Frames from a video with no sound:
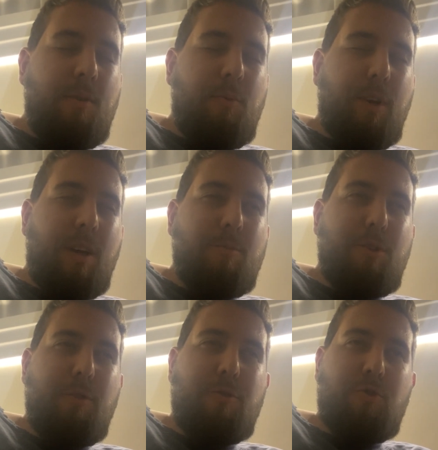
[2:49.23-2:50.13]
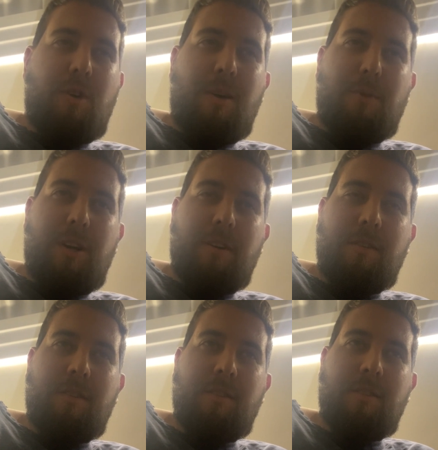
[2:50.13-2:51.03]
when it comes to your trauma
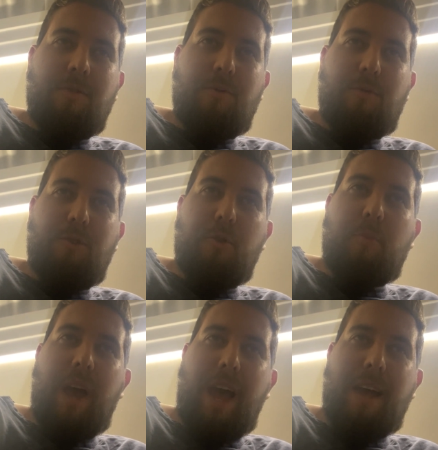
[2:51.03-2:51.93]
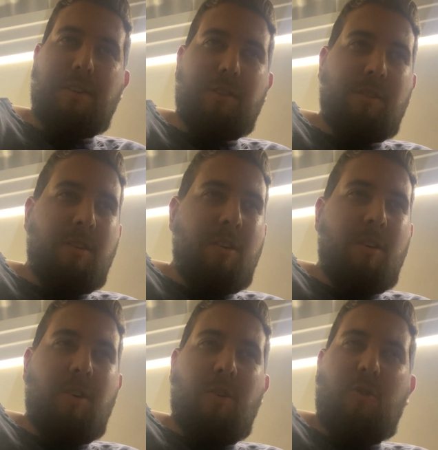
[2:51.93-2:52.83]
or your past,
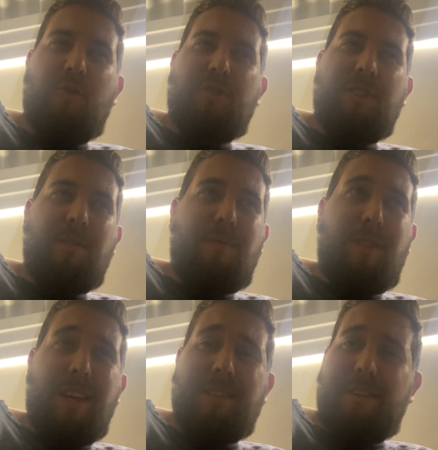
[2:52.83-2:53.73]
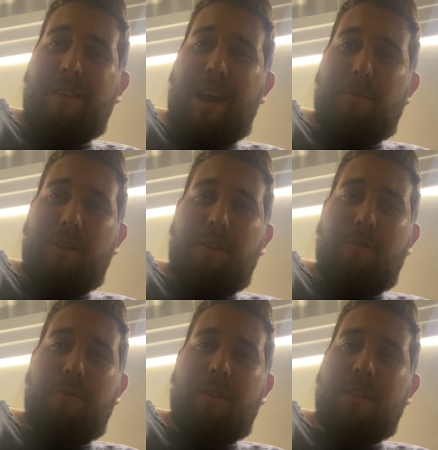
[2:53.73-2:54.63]
or just things that have happened to
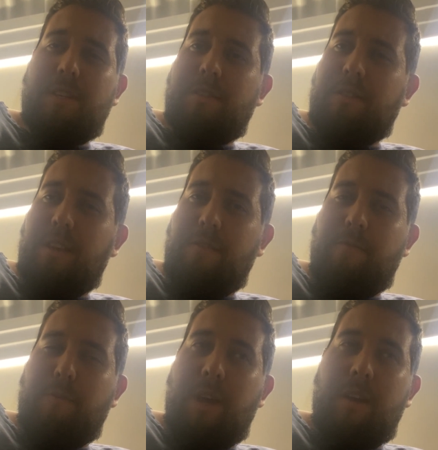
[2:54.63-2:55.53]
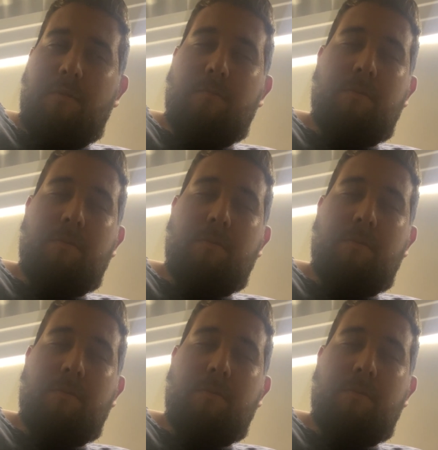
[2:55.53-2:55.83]
you, decisions that you've made,